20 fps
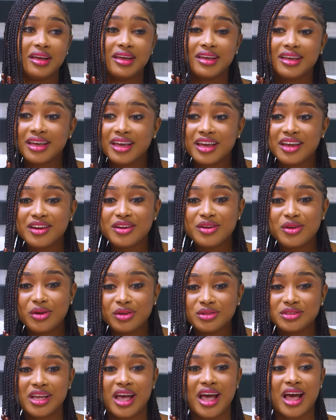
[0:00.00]
He
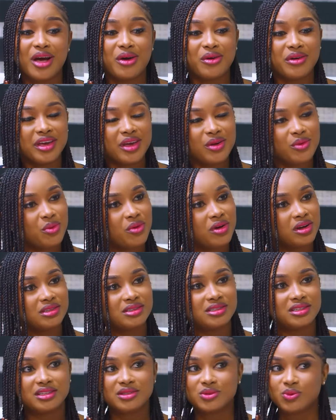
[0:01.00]
knows how he
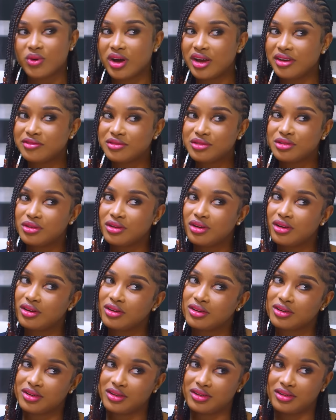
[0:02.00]
wants his wife to
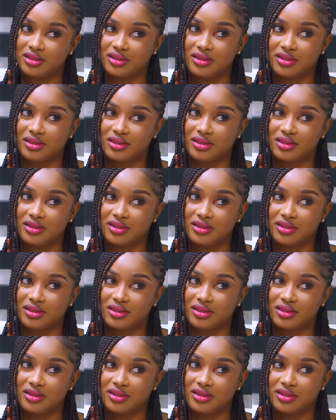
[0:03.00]
look.